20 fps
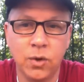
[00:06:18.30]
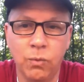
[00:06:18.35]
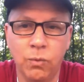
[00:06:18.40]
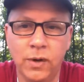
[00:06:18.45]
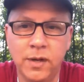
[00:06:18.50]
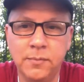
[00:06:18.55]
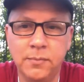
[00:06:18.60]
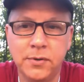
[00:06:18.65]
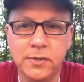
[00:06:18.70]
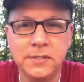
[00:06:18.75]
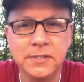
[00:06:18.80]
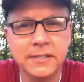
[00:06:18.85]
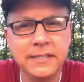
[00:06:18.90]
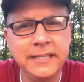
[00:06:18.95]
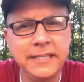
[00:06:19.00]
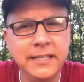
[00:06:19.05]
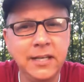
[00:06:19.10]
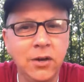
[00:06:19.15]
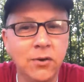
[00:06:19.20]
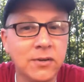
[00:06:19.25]
one person
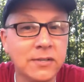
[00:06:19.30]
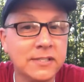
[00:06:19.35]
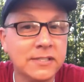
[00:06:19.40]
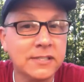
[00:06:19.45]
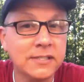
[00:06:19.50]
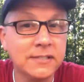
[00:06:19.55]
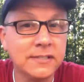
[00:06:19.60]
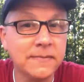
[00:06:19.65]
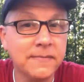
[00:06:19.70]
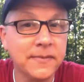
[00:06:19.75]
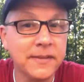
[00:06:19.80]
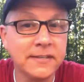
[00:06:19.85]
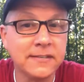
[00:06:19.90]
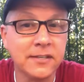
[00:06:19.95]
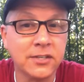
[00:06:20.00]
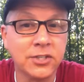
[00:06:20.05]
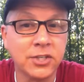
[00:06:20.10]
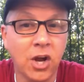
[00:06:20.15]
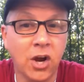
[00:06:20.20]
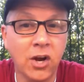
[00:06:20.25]
he notices is
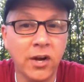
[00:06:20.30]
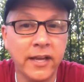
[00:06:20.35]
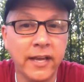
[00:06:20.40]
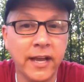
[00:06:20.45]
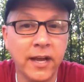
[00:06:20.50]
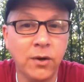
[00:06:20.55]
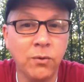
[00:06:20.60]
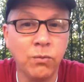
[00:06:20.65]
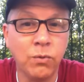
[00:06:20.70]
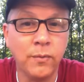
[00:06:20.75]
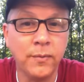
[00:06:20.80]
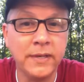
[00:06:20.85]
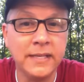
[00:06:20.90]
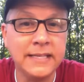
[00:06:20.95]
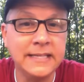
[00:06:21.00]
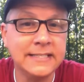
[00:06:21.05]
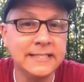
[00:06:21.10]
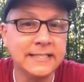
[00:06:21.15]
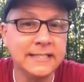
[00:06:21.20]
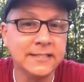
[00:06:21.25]
a dark haired woman
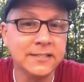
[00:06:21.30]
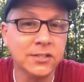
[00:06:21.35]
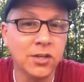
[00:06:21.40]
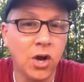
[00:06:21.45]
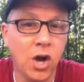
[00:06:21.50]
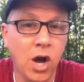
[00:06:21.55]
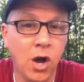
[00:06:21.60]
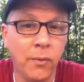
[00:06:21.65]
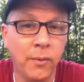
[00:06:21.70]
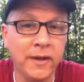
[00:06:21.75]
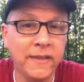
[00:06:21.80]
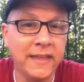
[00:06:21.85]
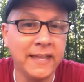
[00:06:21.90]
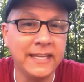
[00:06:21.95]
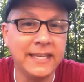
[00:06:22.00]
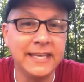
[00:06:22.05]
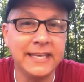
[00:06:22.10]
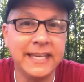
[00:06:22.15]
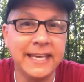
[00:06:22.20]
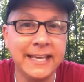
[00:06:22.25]
he sees in the hallway that
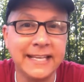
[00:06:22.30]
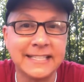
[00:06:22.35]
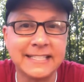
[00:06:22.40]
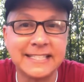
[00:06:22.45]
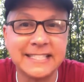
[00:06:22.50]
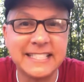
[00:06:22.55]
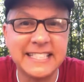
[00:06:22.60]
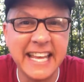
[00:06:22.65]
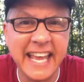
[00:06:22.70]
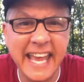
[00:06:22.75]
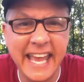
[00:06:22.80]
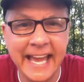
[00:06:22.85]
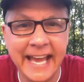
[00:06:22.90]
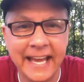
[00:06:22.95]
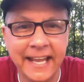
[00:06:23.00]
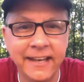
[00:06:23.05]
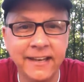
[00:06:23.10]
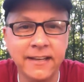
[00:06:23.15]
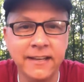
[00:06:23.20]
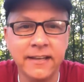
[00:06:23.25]
he can't
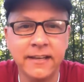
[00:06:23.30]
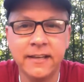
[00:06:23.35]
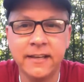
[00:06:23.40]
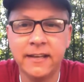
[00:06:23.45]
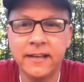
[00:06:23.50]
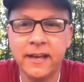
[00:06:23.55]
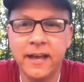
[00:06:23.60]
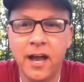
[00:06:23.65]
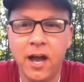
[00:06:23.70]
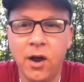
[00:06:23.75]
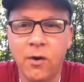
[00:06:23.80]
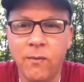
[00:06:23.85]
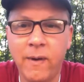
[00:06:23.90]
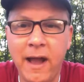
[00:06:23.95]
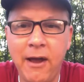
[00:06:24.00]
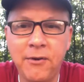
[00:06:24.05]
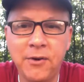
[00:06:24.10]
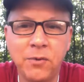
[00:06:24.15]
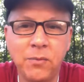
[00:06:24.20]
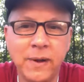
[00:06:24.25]
stand.
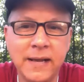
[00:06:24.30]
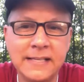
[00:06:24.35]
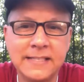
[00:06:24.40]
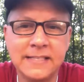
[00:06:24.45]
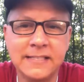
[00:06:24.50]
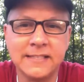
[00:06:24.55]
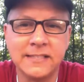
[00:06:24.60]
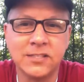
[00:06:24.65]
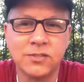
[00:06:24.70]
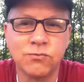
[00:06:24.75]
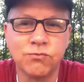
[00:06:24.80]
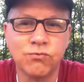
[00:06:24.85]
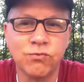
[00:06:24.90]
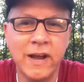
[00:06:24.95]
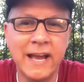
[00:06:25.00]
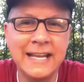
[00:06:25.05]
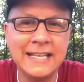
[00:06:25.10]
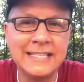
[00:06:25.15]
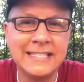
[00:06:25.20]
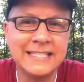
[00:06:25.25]
Around her waist is this
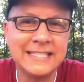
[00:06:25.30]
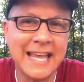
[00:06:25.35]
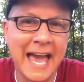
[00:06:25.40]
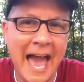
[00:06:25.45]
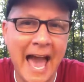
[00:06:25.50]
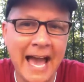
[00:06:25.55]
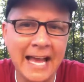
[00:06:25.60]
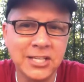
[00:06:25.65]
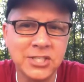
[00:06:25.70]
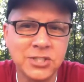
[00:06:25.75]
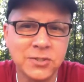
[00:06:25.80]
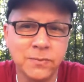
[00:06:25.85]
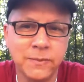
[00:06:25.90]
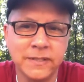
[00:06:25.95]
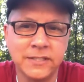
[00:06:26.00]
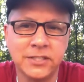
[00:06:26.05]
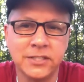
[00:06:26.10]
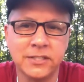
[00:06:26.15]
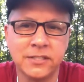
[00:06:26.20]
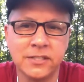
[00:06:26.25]
red sash,
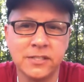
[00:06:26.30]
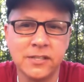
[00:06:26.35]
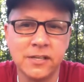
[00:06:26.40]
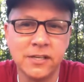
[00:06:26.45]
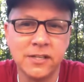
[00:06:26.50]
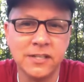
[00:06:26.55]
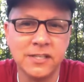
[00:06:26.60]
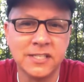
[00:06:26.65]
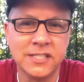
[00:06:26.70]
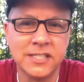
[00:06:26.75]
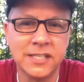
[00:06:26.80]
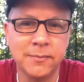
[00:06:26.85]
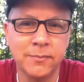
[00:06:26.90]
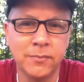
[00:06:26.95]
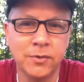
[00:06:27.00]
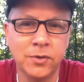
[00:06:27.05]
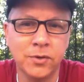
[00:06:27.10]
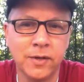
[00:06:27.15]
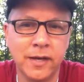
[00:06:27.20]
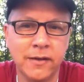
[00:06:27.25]
which is the
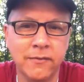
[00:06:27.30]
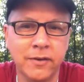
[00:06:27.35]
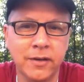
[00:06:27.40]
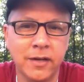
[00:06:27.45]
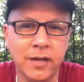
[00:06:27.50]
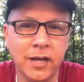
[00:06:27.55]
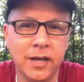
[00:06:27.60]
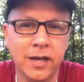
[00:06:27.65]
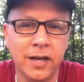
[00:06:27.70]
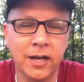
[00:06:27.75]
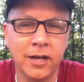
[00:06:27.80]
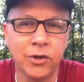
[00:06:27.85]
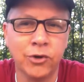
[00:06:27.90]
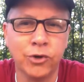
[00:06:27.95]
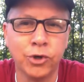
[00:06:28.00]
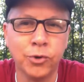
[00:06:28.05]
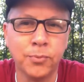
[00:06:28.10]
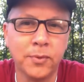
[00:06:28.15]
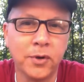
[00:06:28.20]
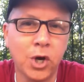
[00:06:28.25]
symbol of a, a
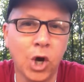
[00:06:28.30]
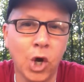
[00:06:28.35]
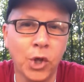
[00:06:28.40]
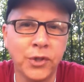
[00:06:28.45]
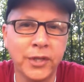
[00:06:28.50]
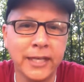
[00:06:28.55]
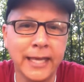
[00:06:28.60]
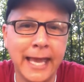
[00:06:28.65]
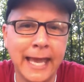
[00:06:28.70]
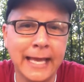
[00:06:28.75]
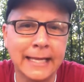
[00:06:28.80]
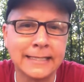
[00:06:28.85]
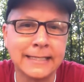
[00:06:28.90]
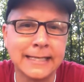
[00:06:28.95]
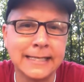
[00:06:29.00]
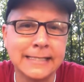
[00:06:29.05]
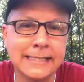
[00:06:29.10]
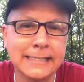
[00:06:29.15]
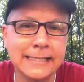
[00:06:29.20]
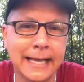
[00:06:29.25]
group called the
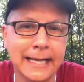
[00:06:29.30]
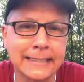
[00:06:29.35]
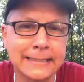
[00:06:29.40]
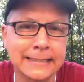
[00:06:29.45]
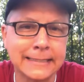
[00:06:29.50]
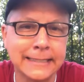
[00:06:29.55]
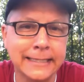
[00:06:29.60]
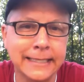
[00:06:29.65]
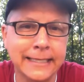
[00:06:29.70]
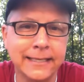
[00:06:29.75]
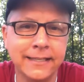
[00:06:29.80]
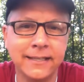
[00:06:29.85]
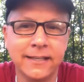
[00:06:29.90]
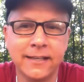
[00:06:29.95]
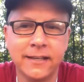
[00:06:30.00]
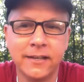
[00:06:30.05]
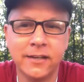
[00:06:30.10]
Anti Sex League.